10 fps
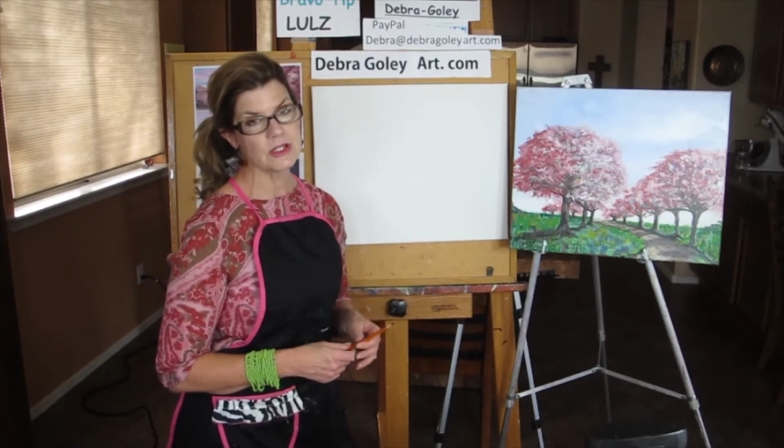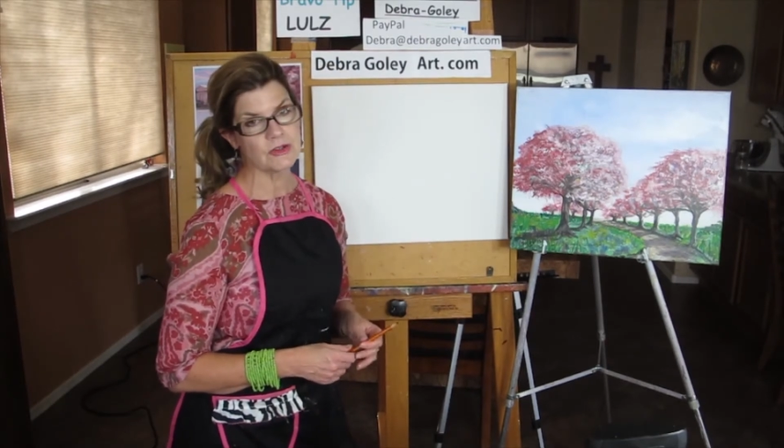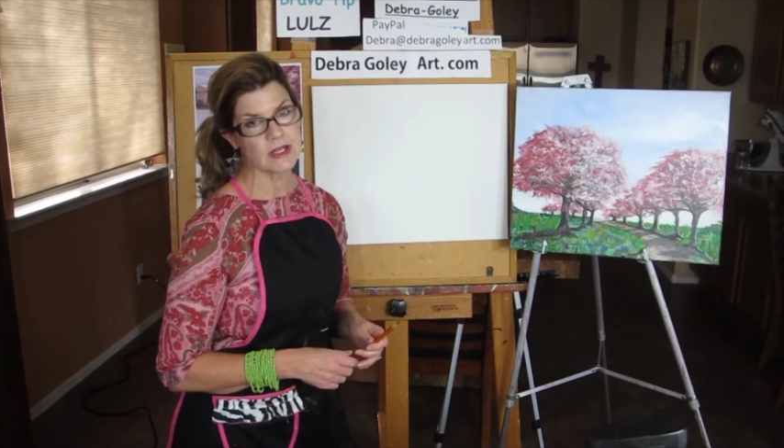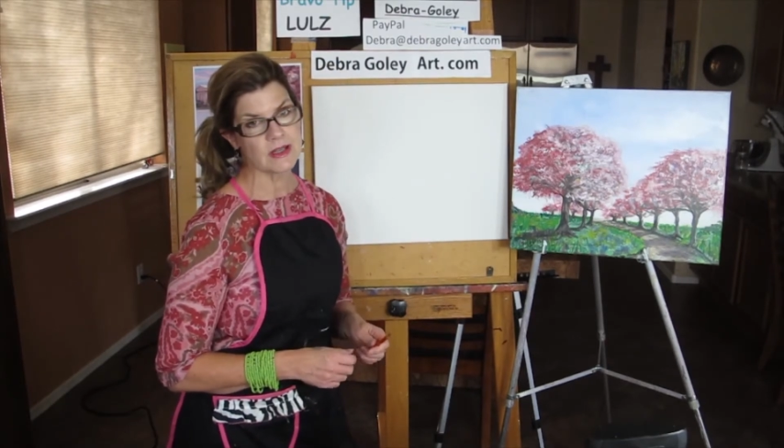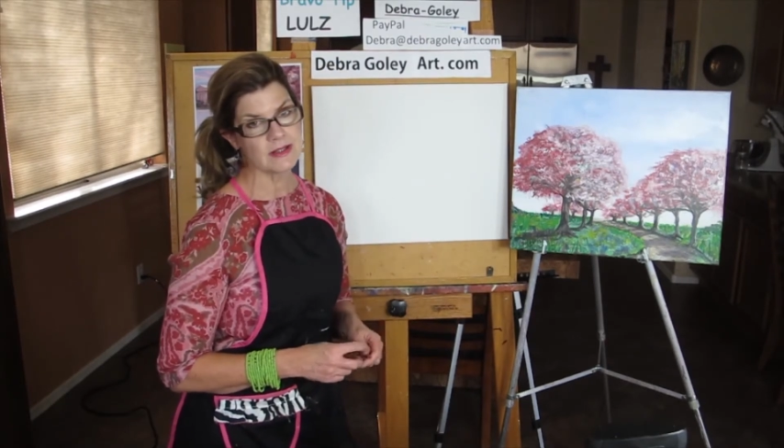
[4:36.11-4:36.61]
you
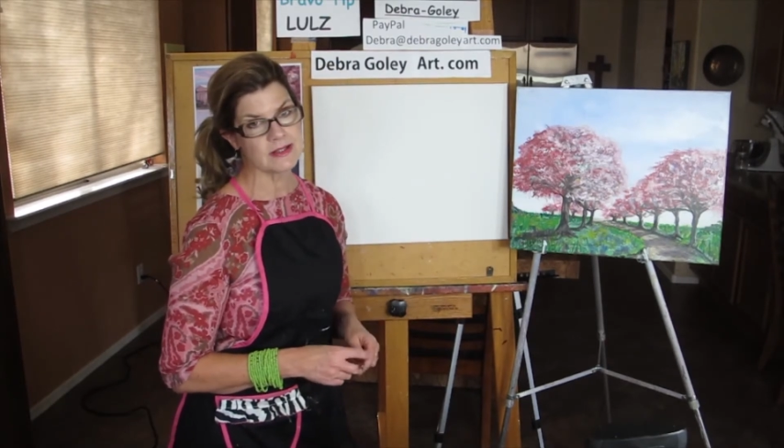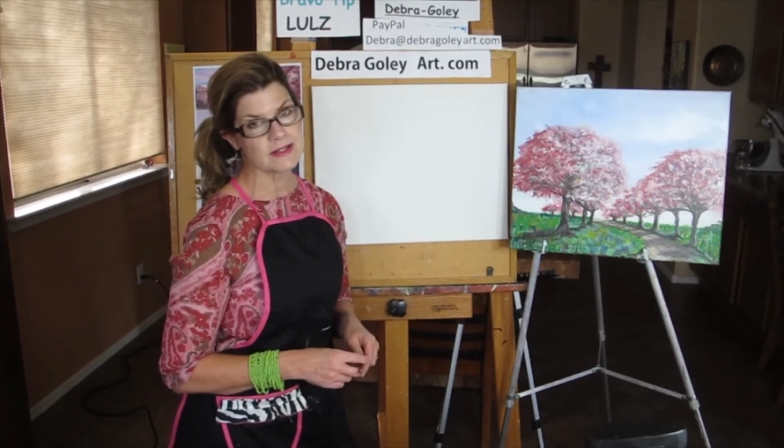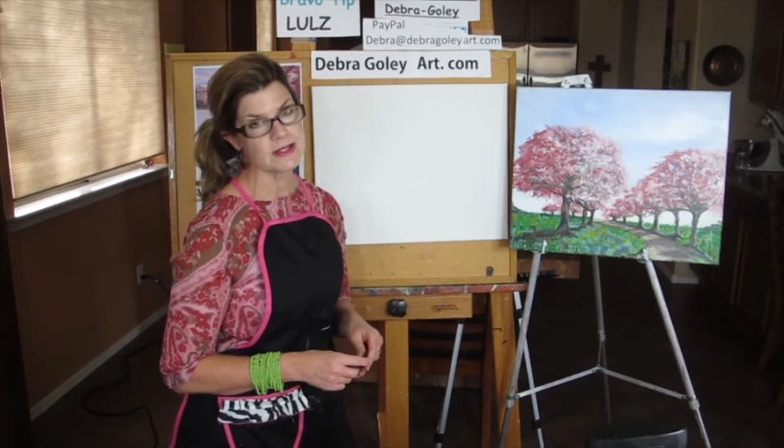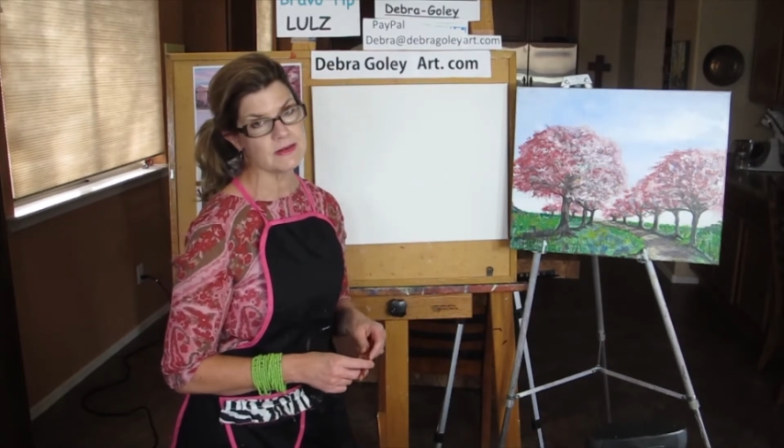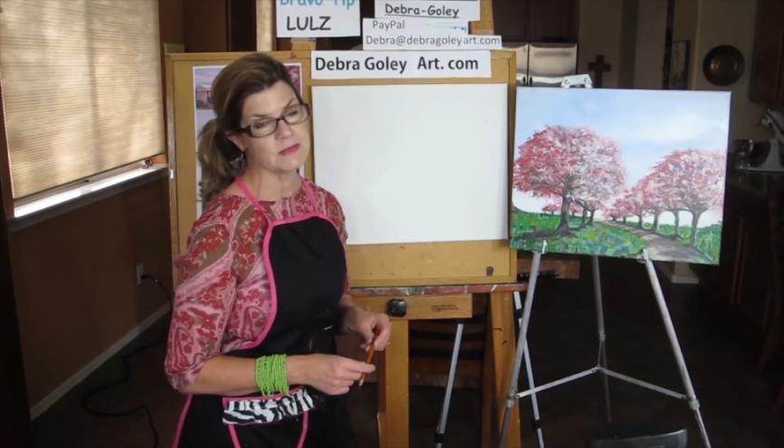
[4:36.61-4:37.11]
can
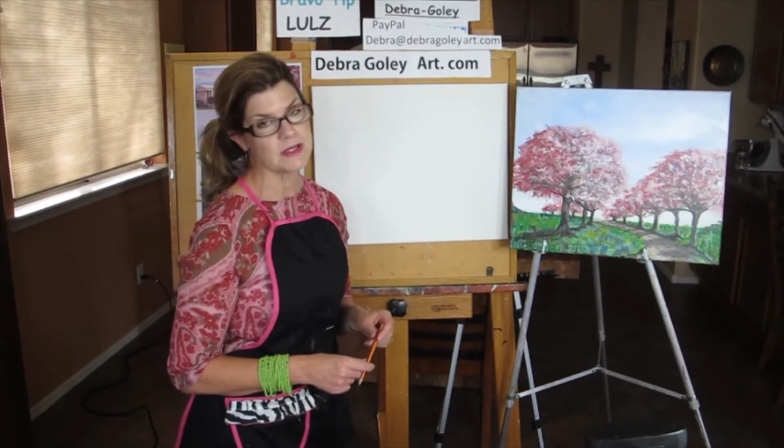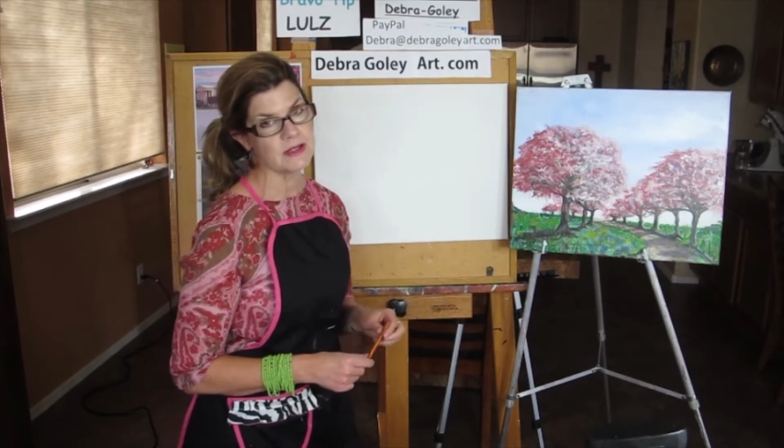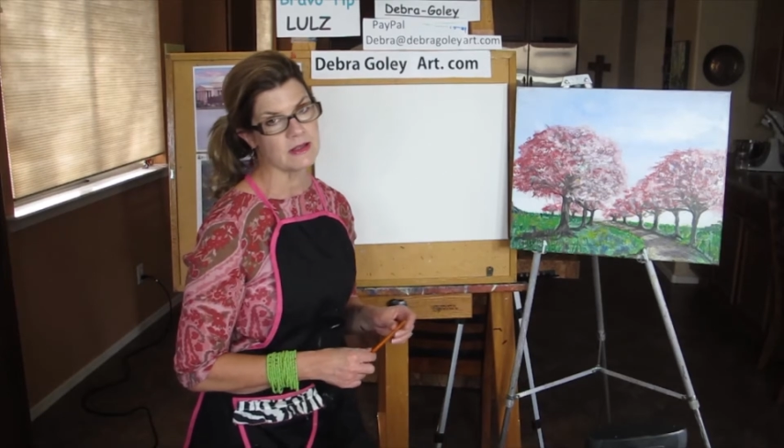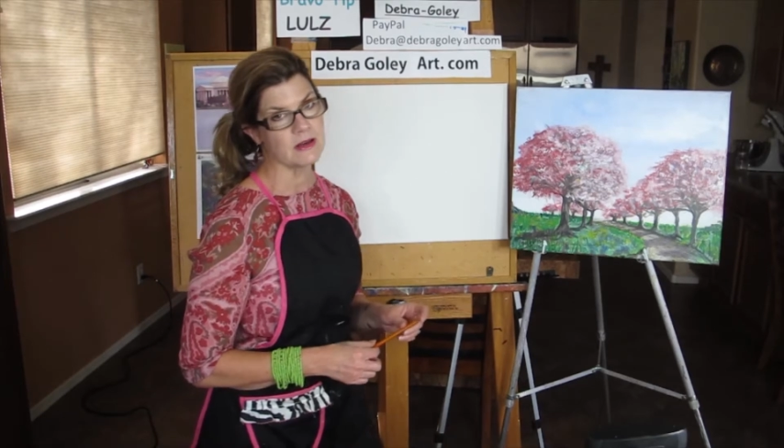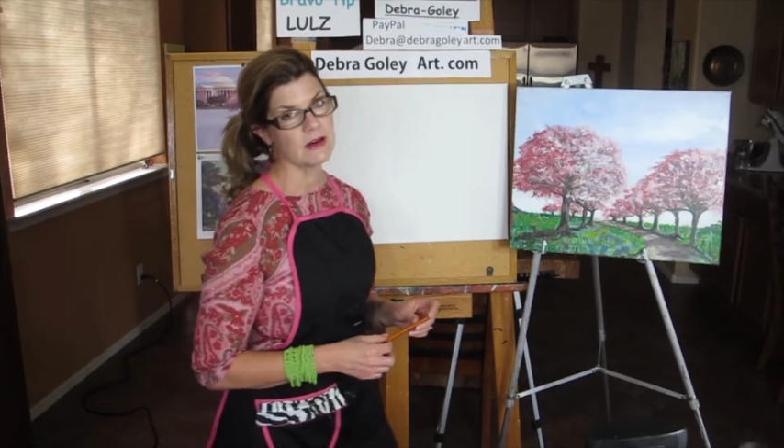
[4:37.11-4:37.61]
see
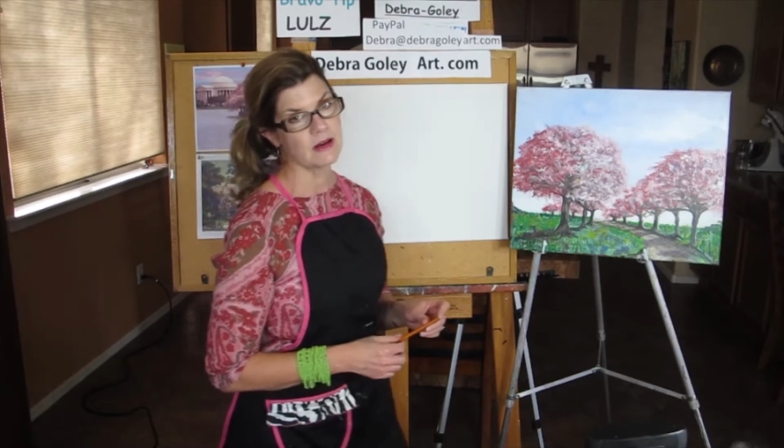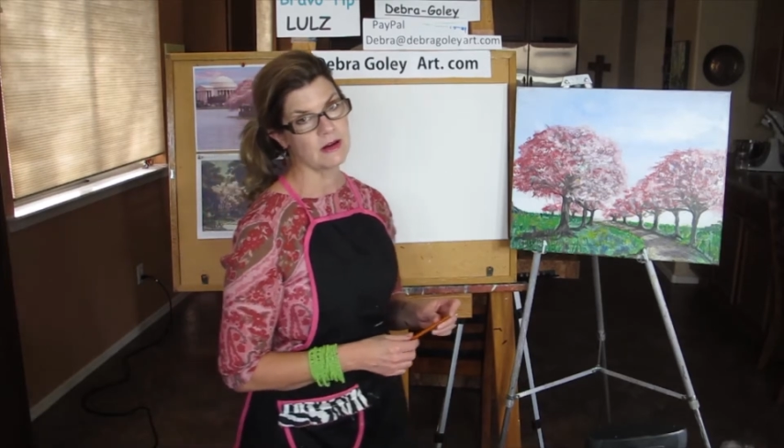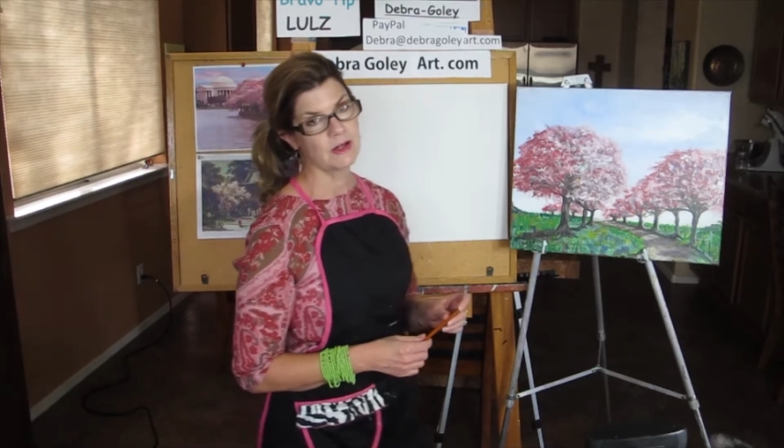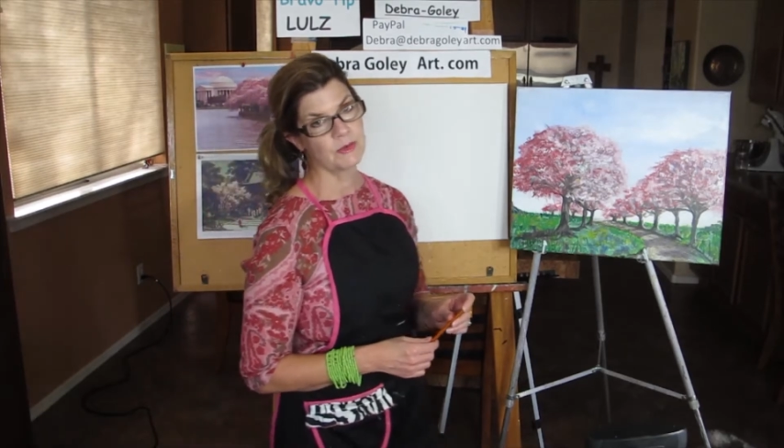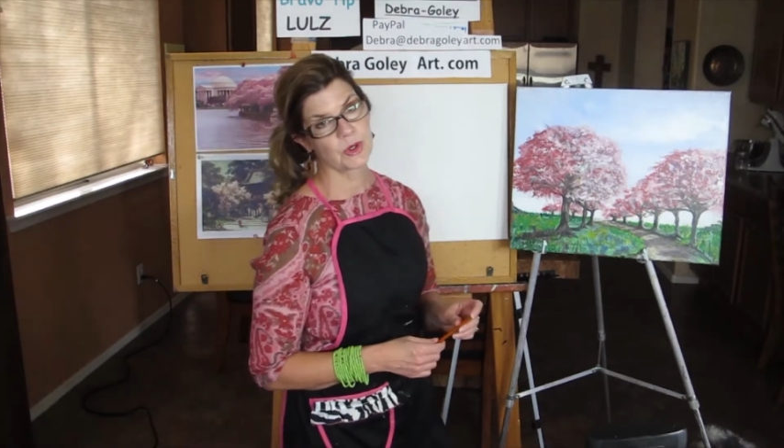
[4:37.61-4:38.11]
me in
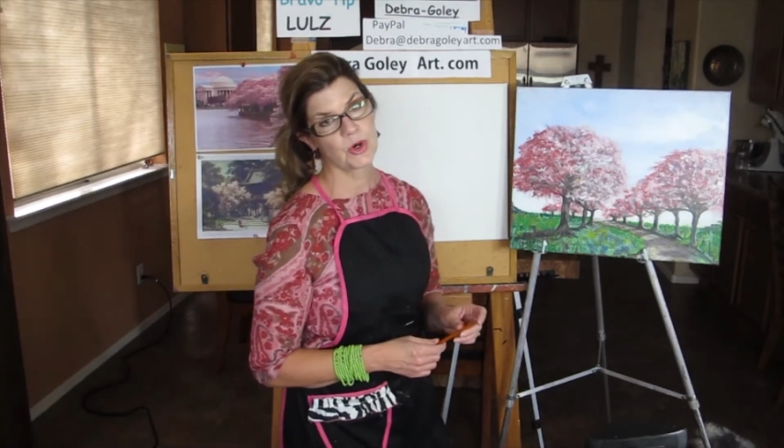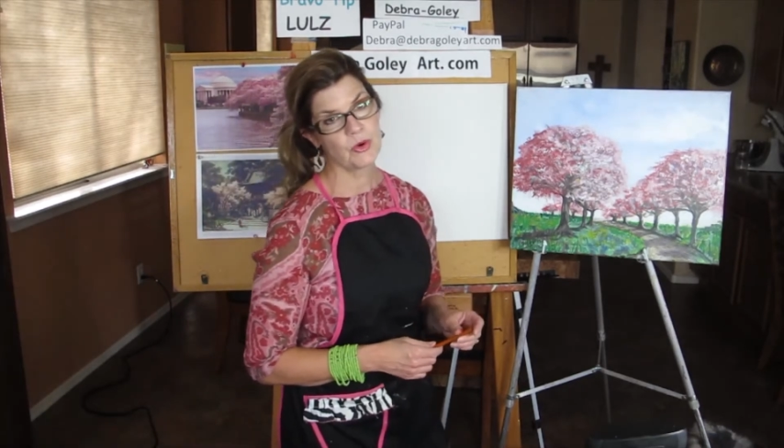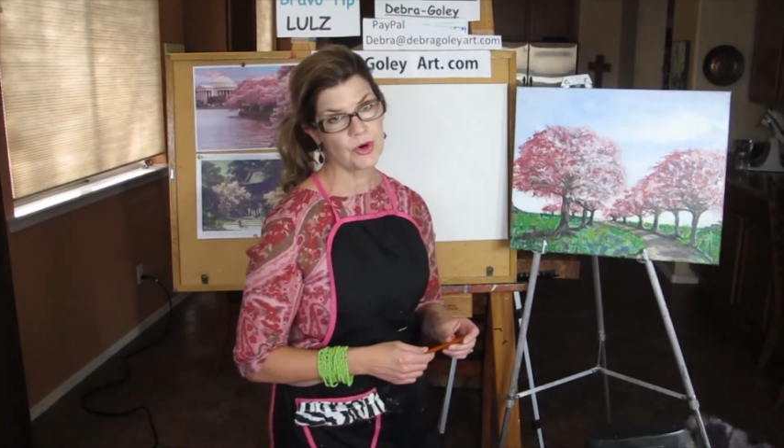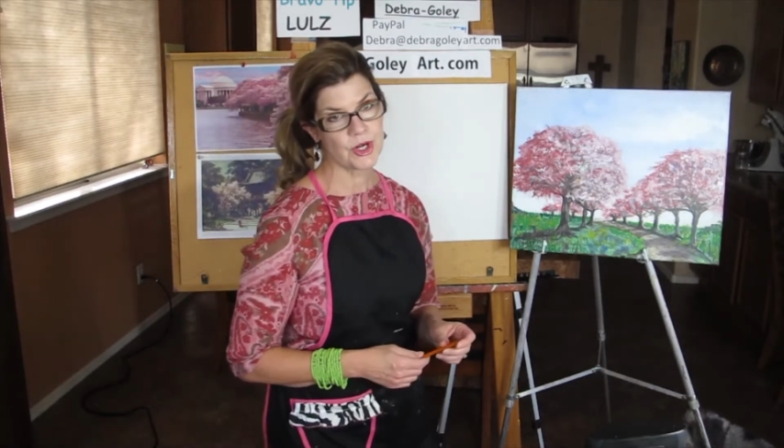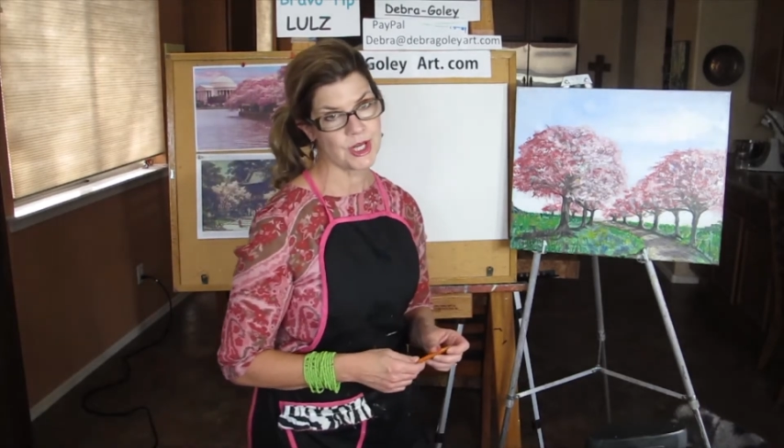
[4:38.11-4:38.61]
a
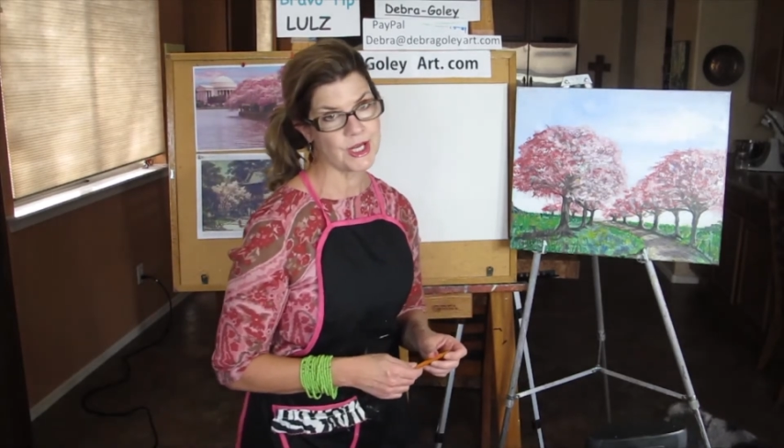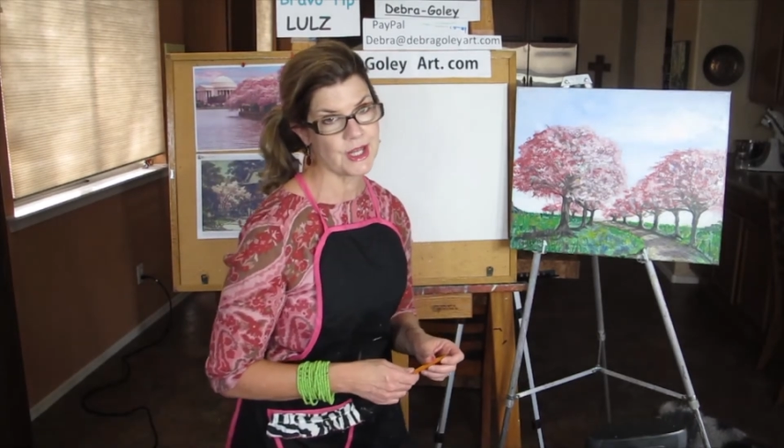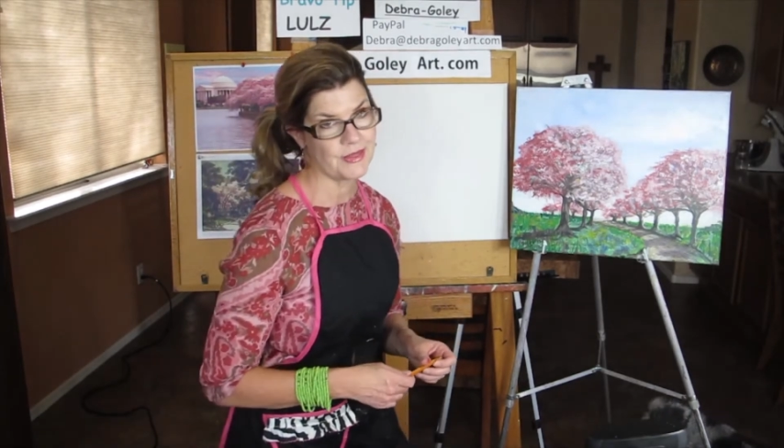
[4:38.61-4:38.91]
recording,